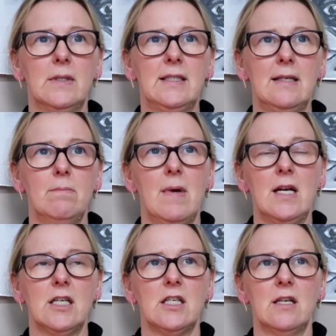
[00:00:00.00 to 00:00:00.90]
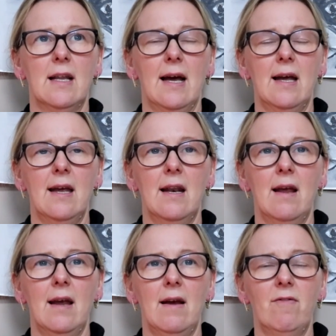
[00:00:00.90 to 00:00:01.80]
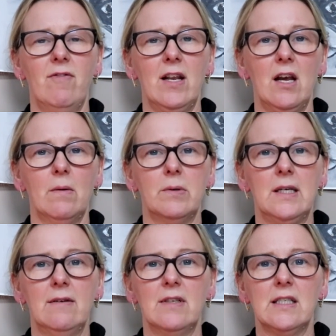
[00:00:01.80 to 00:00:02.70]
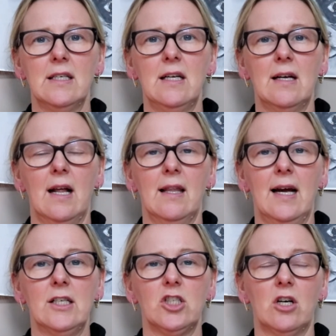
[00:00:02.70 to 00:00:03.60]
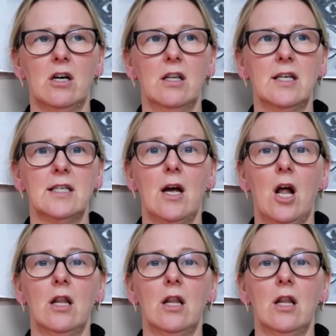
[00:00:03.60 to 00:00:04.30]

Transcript: Did mention that in a video previously that I liked Charlotte.